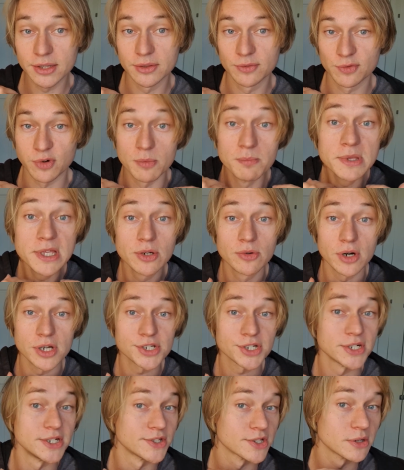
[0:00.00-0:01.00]
for me,
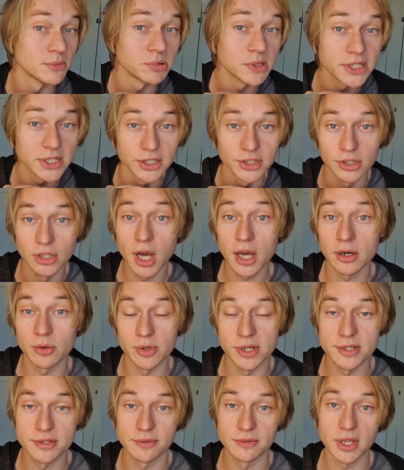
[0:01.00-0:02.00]
Russian is completely not a
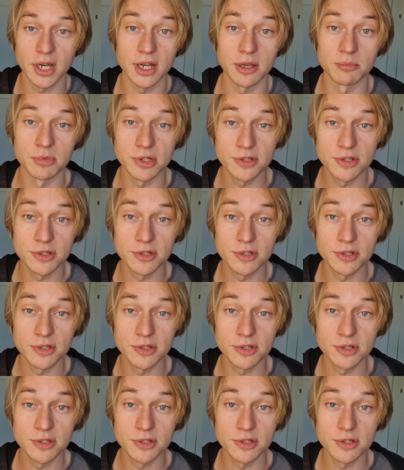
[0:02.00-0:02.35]
waste of time,